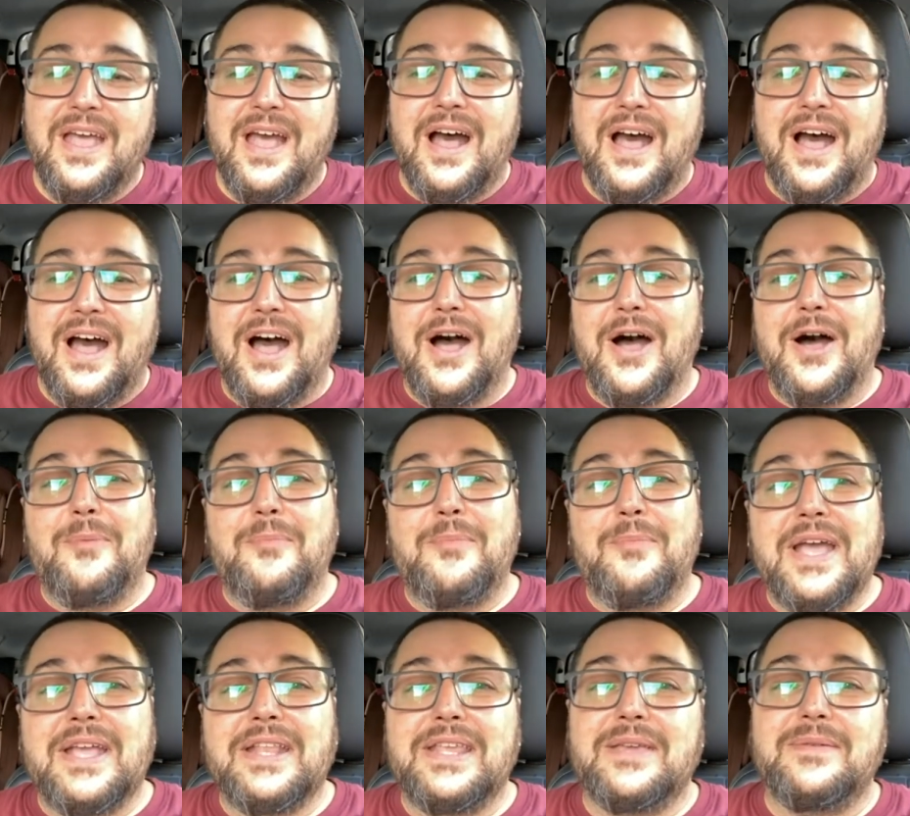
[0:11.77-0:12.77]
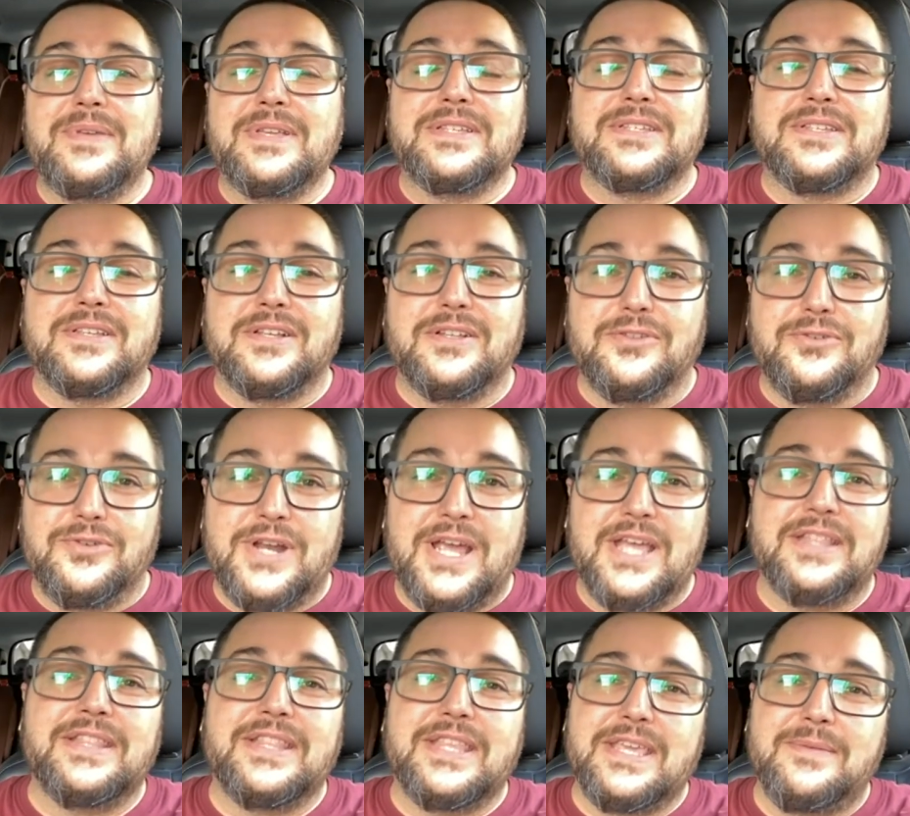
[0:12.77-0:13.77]
My name is Lorant
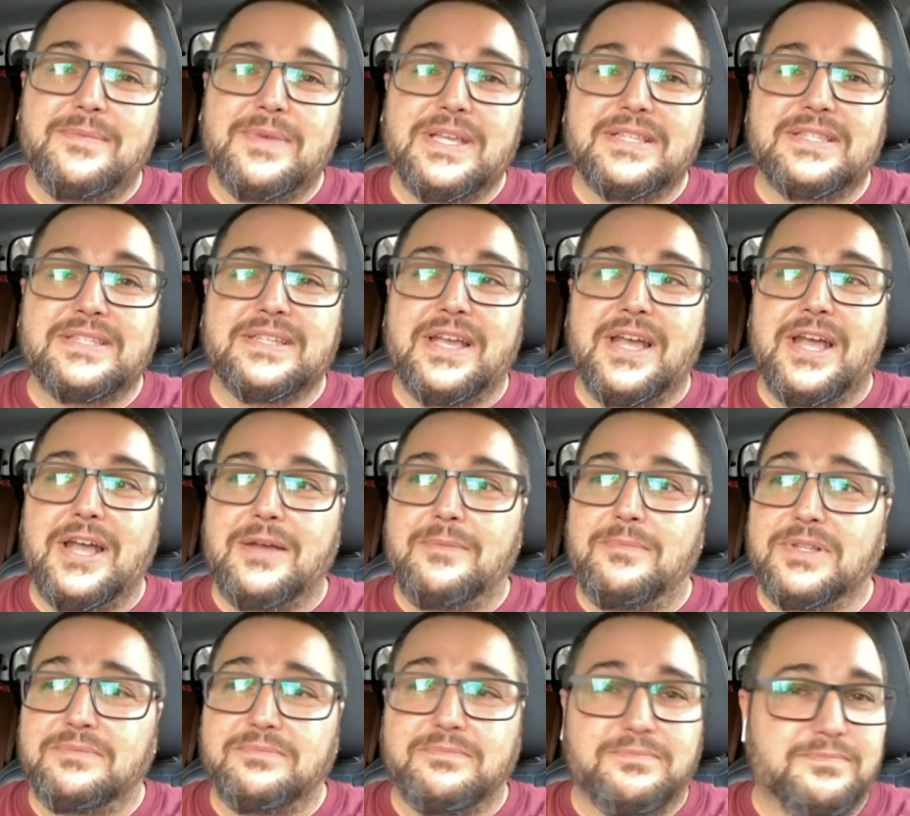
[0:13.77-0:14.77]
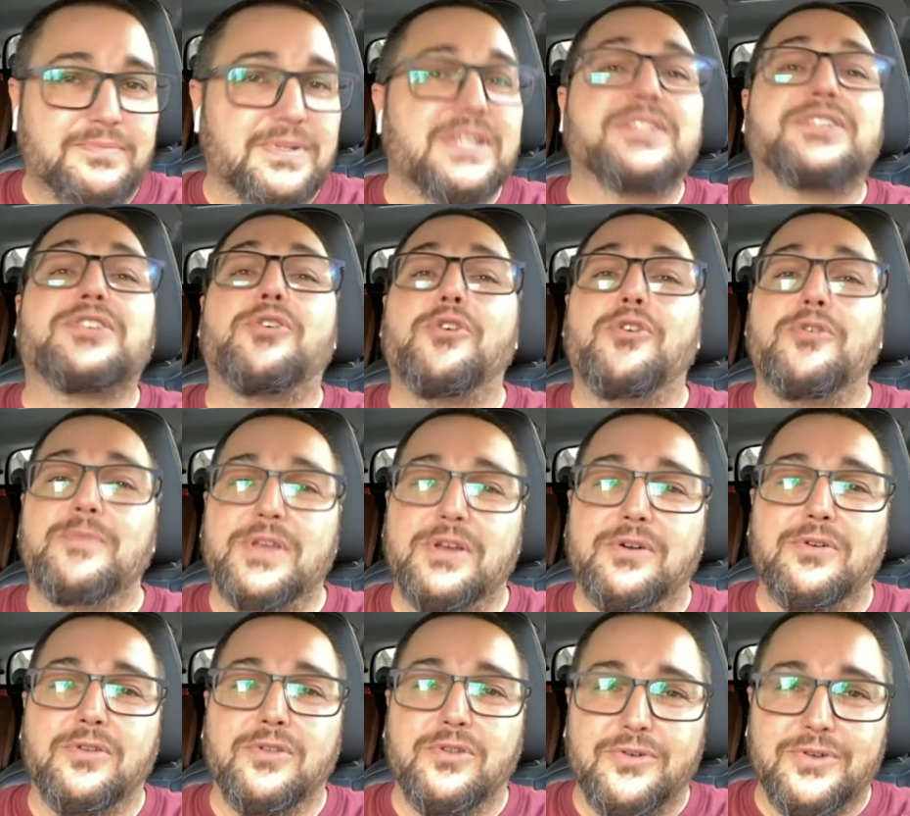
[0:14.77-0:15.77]
Nemeth, but please call me
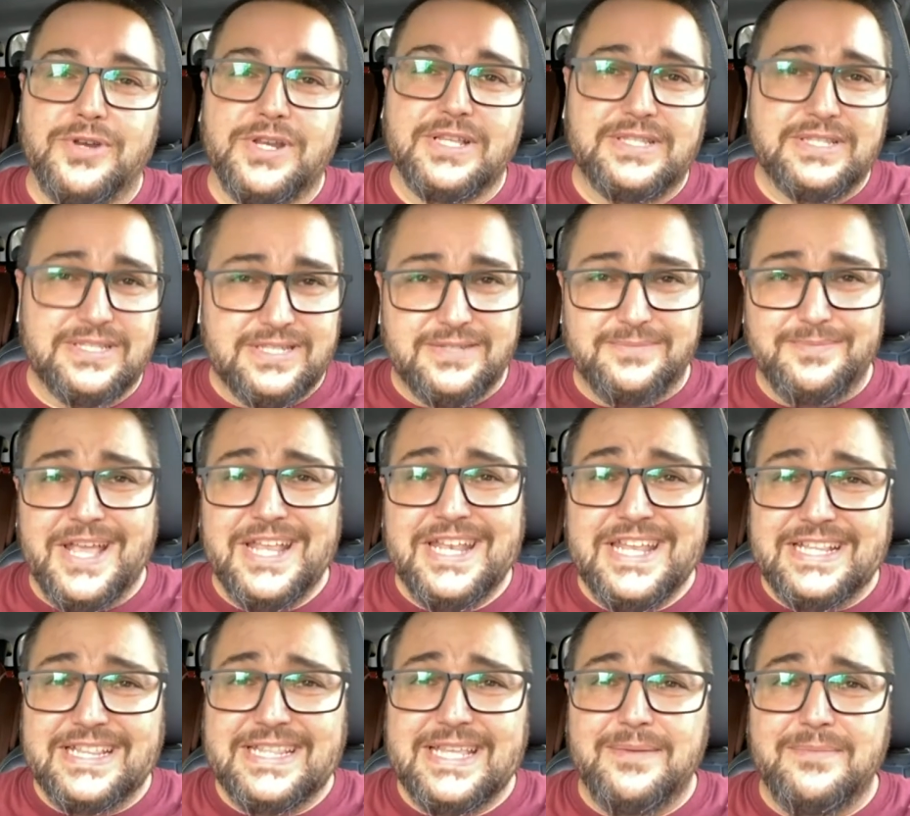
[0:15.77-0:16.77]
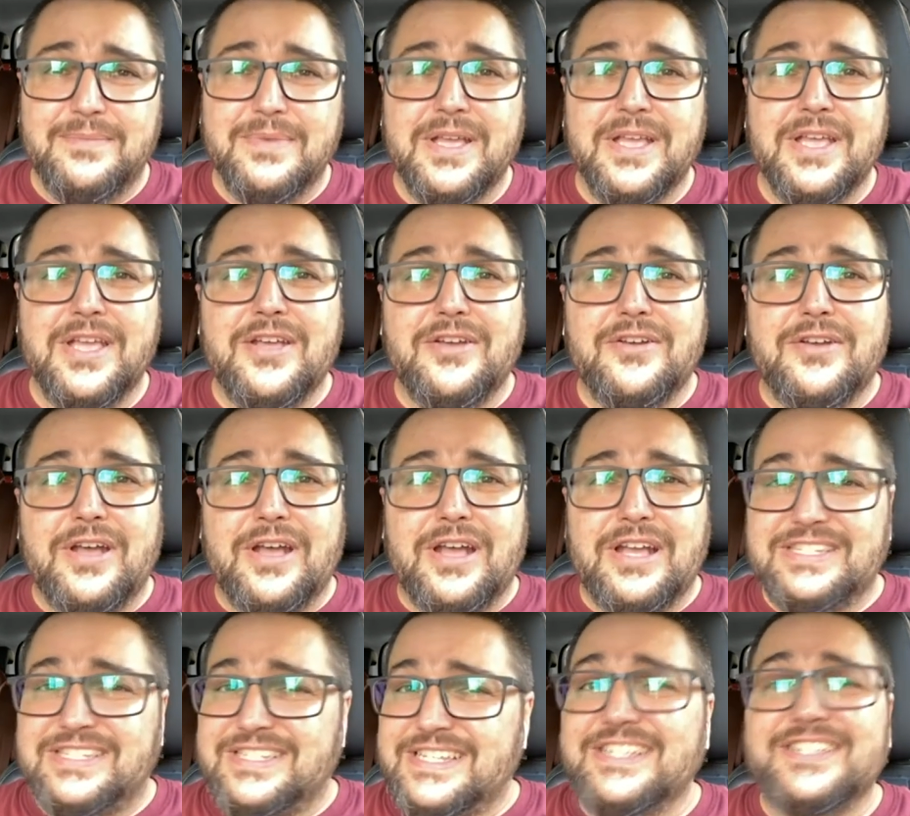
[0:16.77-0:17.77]
old Lori. This is my nickname
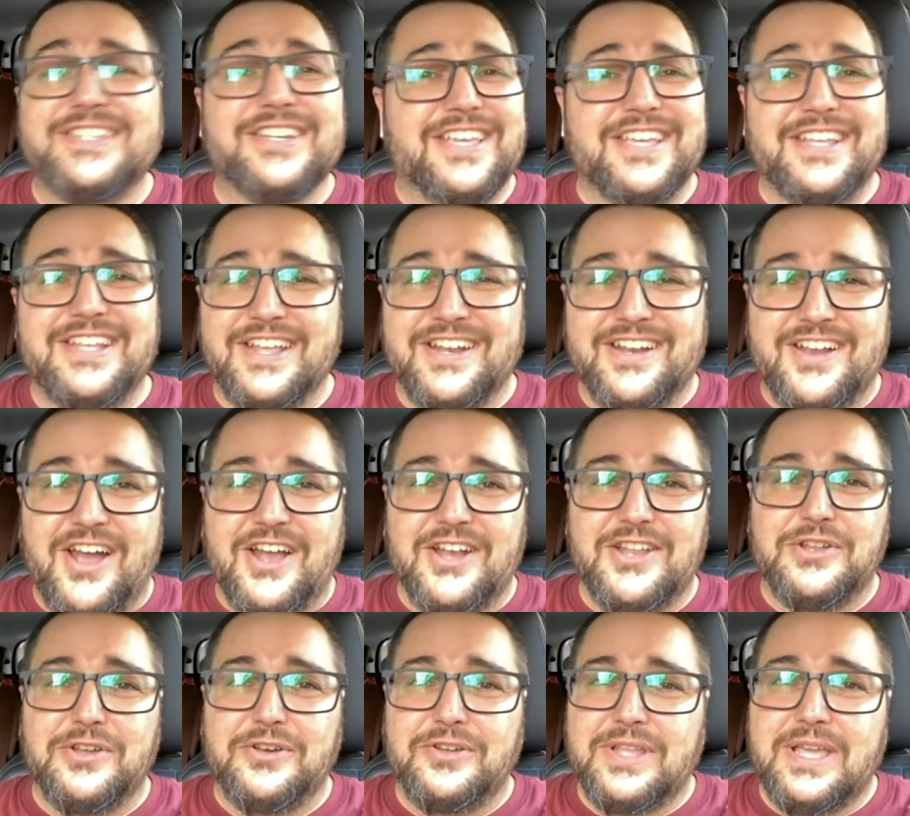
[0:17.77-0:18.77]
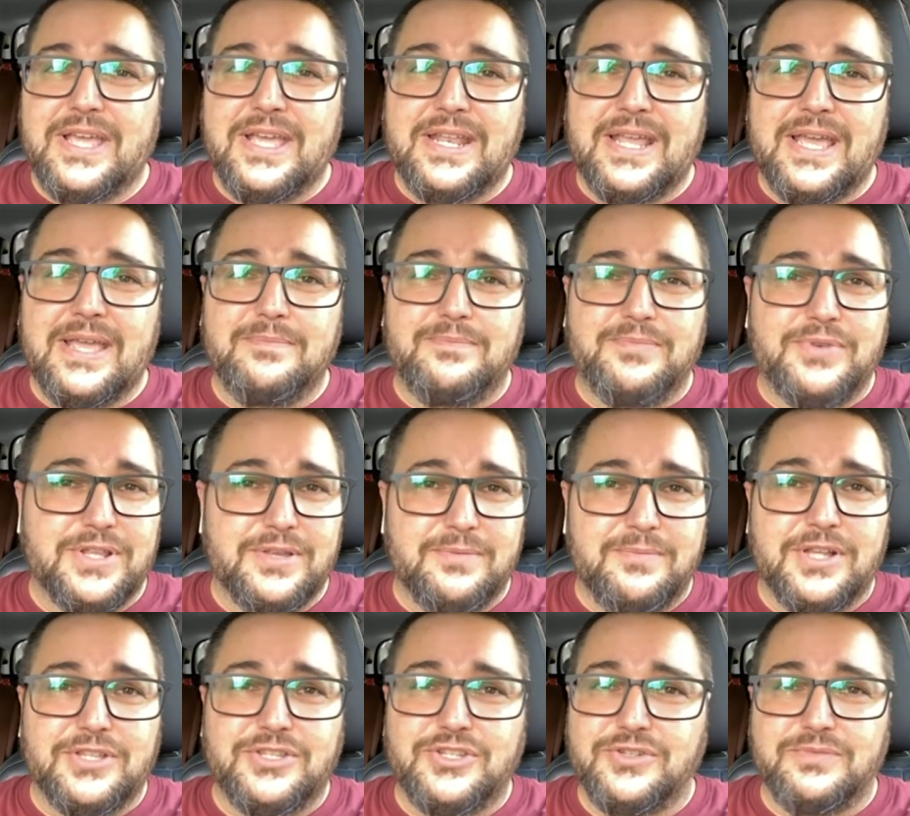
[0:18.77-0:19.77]
since the kindergarten on, and I'm pretty
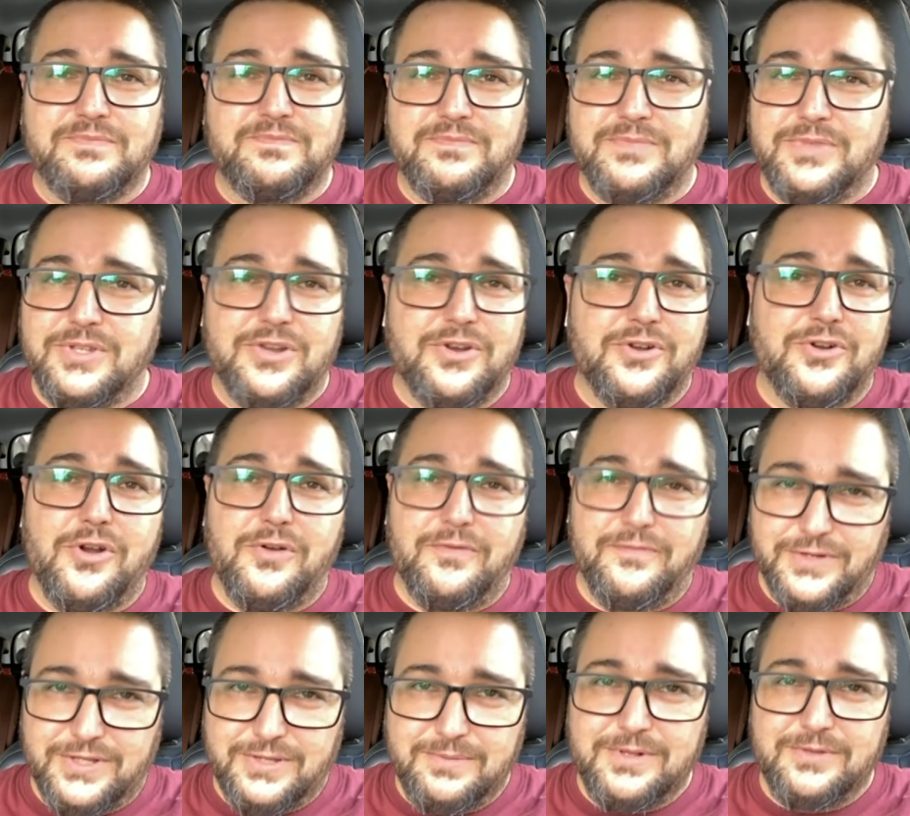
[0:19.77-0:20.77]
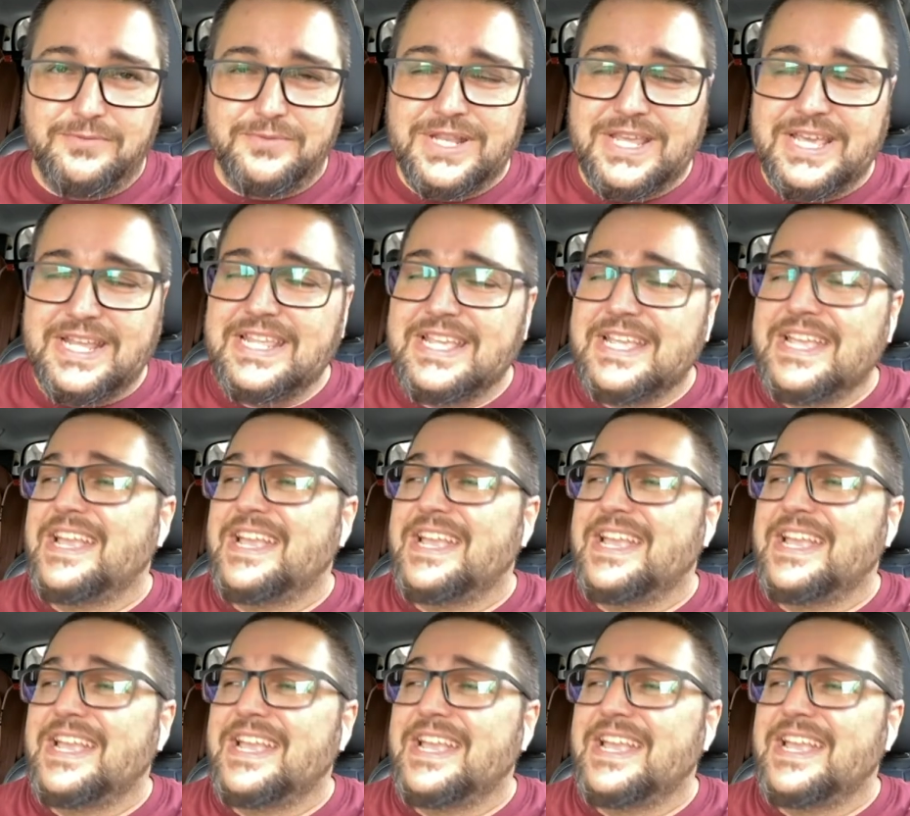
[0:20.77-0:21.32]
much, comfortable with it.